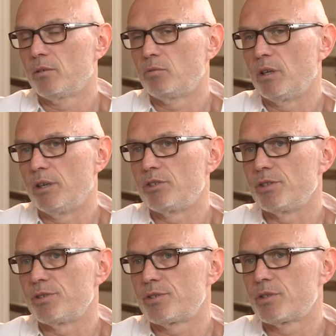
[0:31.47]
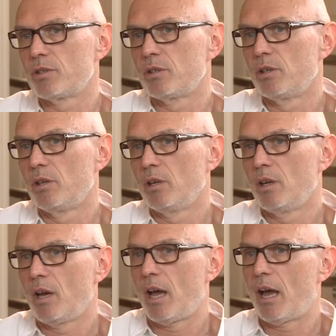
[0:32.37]
religions
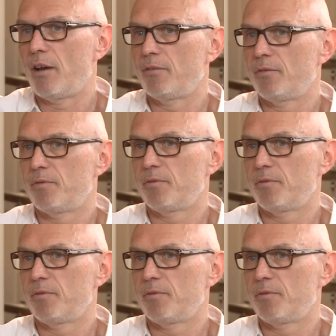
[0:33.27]
have